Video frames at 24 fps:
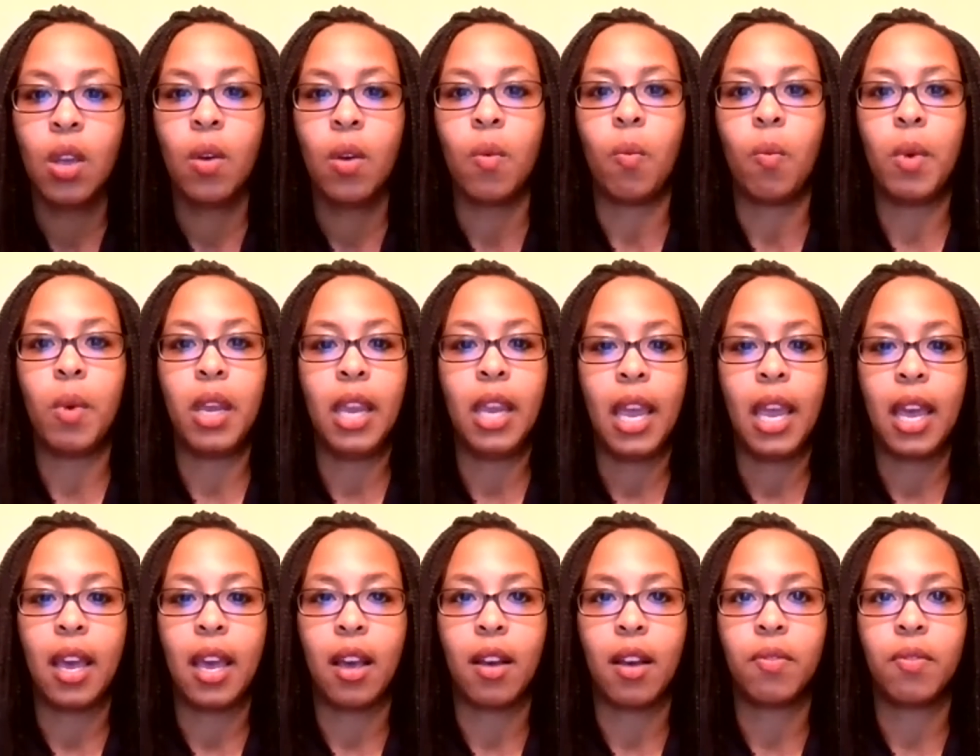We
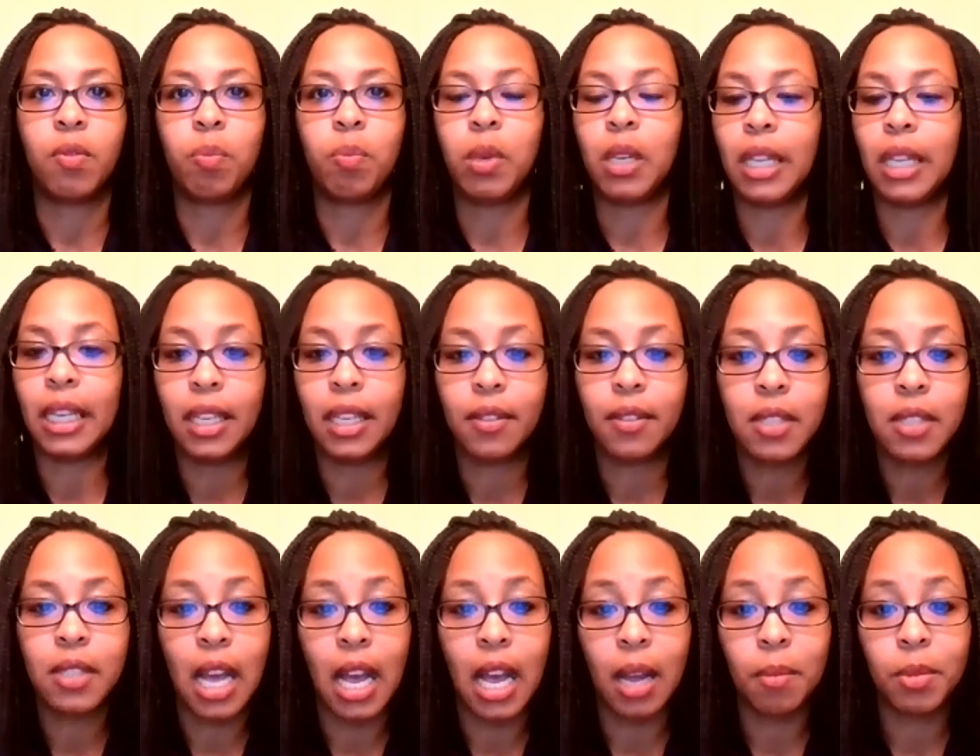have plenty of
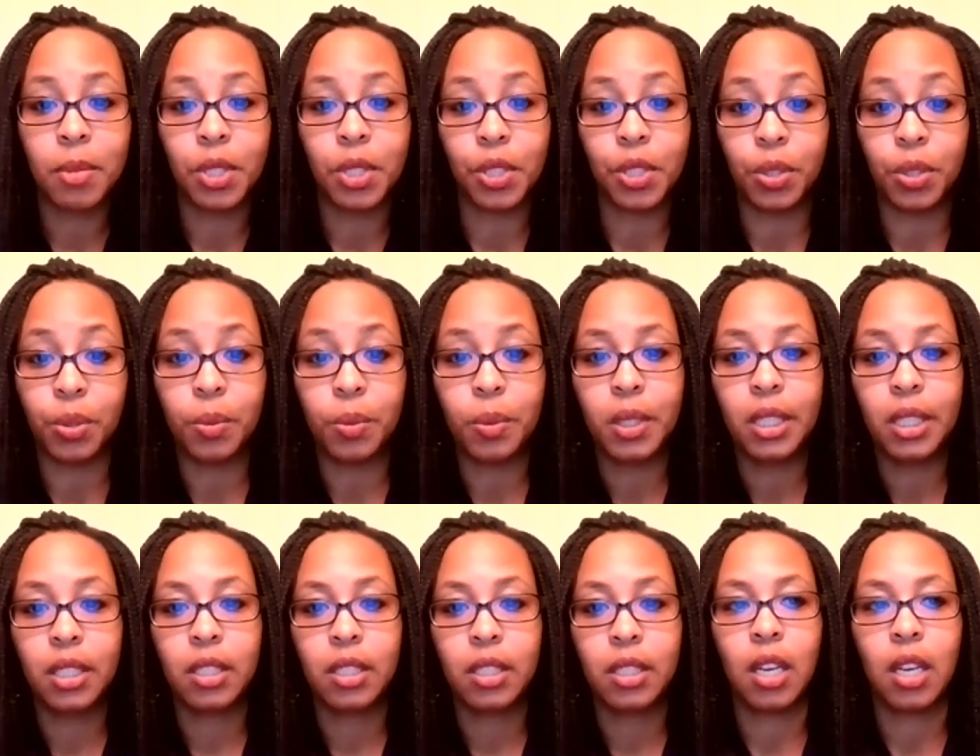time to do
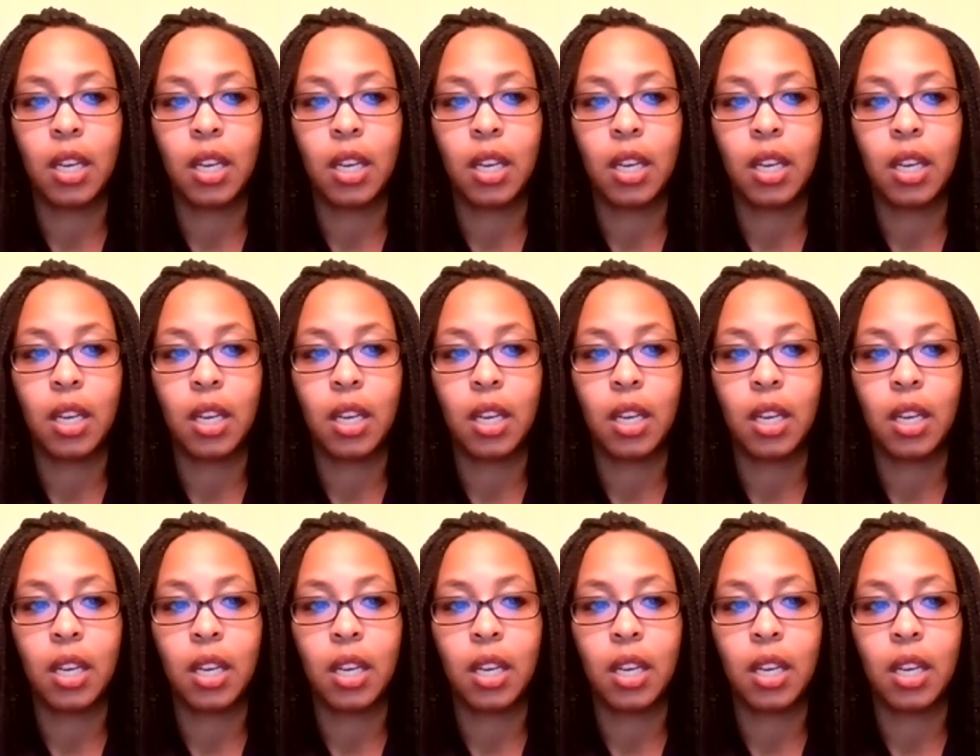it.